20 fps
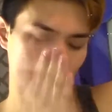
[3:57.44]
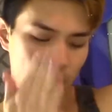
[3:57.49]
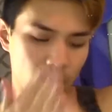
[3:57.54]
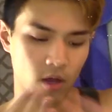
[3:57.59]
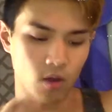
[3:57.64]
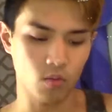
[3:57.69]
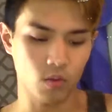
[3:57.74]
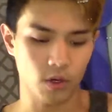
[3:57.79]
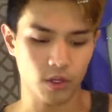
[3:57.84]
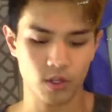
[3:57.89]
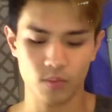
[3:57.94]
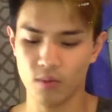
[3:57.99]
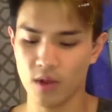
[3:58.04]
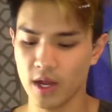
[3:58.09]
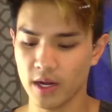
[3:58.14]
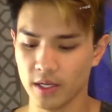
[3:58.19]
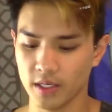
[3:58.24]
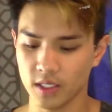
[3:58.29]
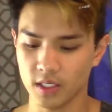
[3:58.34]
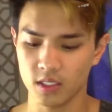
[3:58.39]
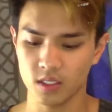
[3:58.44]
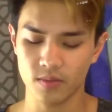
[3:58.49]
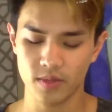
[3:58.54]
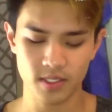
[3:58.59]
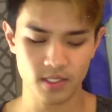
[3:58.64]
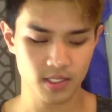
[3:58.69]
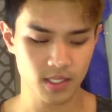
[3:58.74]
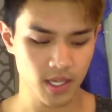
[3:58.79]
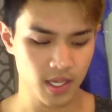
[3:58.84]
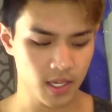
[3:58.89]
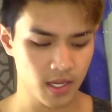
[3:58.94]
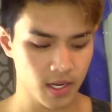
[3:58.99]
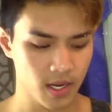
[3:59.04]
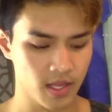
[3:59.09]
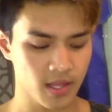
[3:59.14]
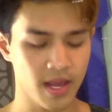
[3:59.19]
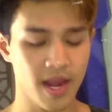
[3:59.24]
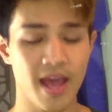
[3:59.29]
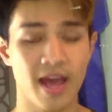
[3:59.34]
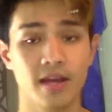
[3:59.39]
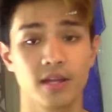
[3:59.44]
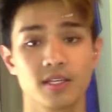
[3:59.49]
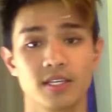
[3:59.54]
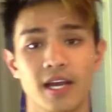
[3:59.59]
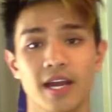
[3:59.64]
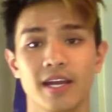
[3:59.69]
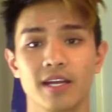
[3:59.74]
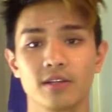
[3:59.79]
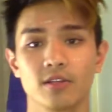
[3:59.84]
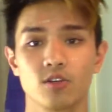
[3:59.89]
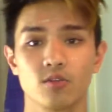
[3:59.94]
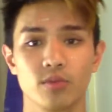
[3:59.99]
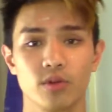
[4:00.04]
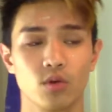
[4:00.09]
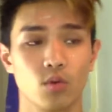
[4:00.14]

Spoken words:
I'll work the product into my skin and then add a tiny little bit